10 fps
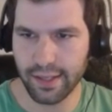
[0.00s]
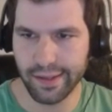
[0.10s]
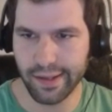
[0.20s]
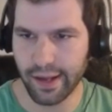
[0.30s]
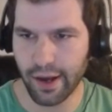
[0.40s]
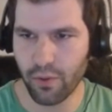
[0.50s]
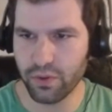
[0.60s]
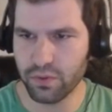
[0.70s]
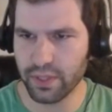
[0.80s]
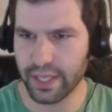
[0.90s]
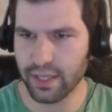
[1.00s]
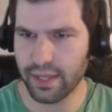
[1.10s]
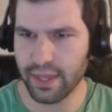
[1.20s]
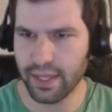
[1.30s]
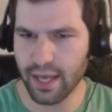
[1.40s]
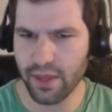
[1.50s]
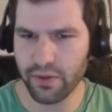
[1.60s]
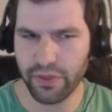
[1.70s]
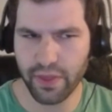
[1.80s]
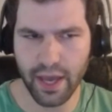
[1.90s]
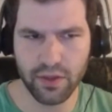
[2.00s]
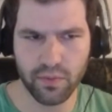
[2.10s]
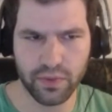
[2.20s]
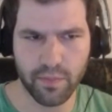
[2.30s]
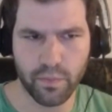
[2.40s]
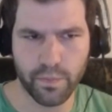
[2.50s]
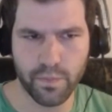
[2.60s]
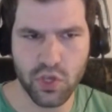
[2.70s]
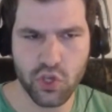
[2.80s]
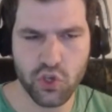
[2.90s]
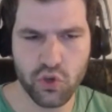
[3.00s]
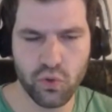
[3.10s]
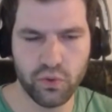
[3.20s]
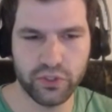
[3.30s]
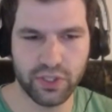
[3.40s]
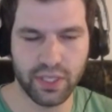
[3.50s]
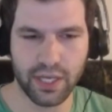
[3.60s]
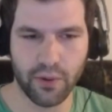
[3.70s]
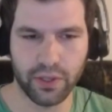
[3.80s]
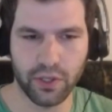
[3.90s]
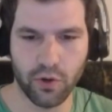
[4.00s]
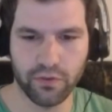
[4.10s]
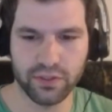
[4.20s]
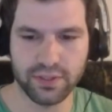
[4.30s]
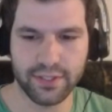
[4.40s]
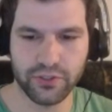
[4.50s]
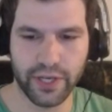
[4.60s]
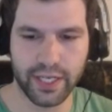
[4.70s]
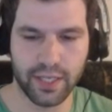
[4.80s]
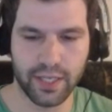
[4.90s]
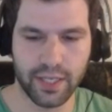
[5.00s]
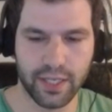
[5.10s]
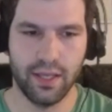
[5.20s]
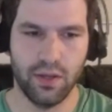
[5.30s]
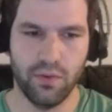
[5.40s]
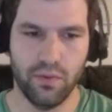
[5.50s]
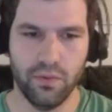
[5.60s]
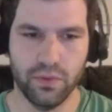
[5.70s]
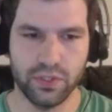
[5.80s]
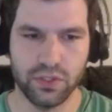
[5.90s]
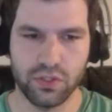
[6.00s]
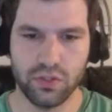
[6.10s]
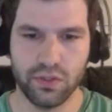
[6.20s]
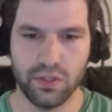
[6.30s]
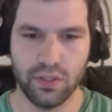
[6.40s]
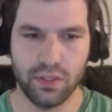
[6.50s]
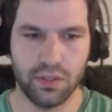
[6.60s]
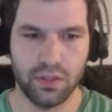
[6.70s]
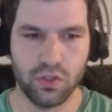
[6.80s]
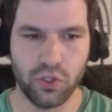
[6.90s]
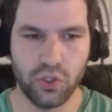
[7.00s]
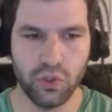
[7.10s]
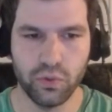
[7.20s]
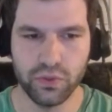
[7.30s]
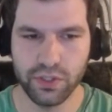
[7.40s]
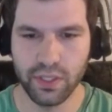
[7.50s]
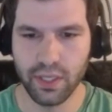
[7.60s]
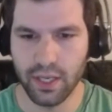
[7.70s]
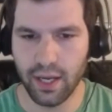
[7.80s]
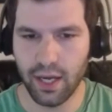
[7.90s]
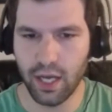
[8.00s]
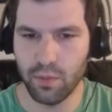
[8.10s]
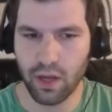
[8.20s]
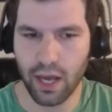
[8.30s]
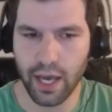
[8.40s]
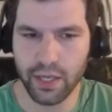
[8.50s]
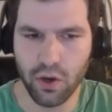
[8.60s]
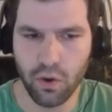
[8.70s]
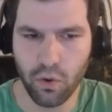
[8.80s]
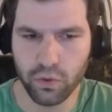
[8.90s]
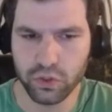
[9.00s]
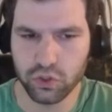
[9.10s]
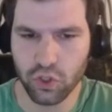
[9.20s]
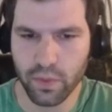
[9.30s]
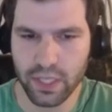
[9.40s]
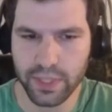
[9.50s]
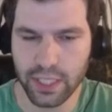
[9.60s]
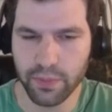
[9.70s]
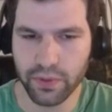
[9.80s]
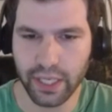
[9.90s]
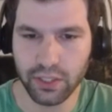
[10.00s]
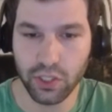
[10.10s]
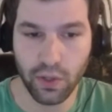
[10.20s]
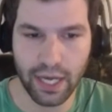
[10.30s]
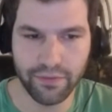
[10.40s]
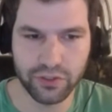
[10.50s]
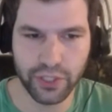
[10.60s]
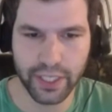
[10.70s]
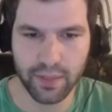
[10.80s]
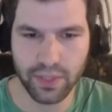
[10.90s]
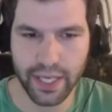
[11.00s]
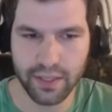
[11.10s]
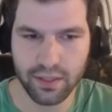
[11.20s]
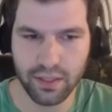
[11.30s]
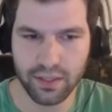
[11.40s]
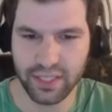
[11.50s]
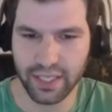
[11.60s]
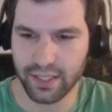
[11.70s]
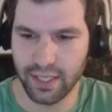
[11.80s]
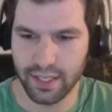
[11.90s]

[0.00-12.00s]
only like the huge thing I want to go over is the trading plan, which is huge. I know so many people that don't have the trading plan. It's like